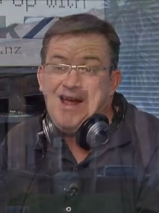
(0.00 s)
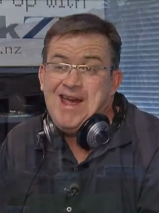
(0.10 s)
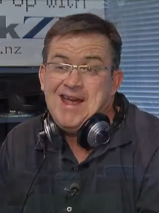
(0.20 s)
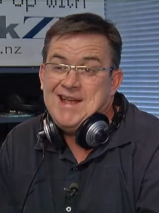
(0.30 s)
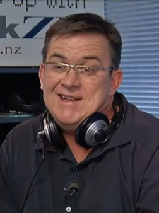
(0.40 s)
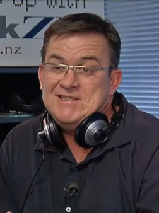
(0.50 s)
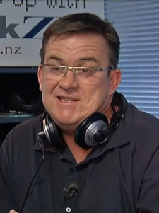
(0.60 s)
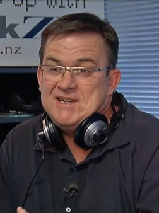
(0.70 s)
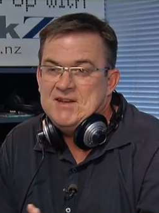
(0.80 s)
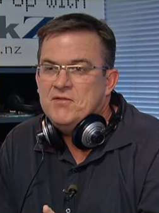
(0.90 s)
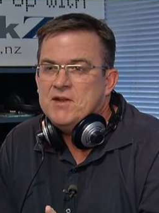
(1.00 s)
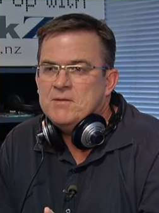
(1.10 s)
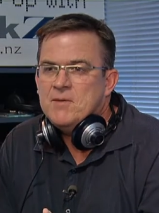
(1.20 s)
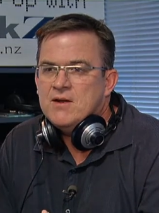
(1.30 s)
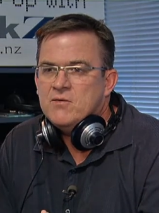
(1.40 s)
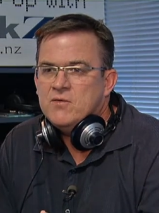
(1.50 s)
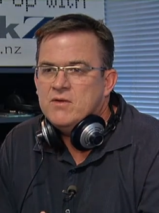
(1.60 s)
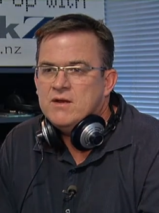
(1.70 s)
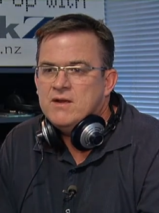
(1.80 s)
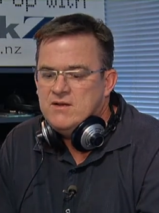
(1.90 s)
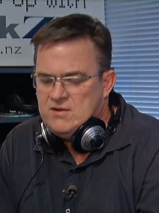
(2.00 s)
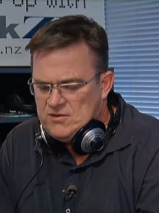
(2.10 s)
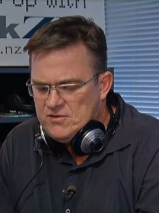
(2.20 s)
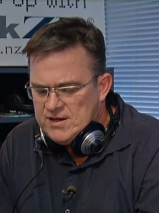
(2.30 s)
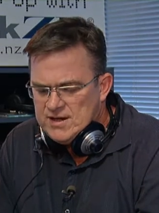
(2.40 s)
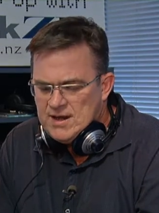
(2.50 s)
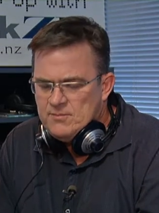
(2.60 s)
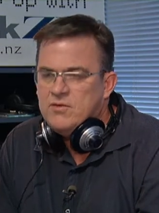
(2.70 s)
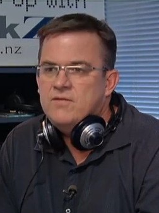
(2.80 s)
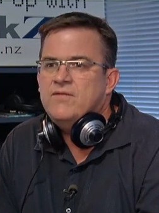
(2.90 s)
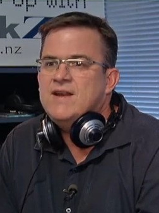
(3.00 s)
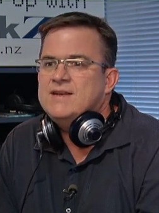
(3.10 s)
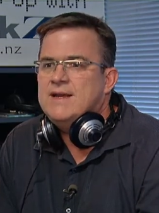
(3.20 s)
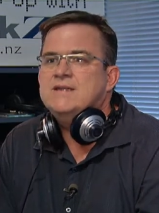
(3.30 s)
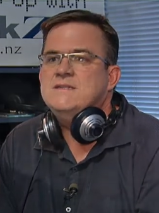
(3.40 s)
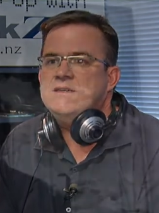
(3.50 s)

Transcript: hang a significant amount of work, including a number of fantastic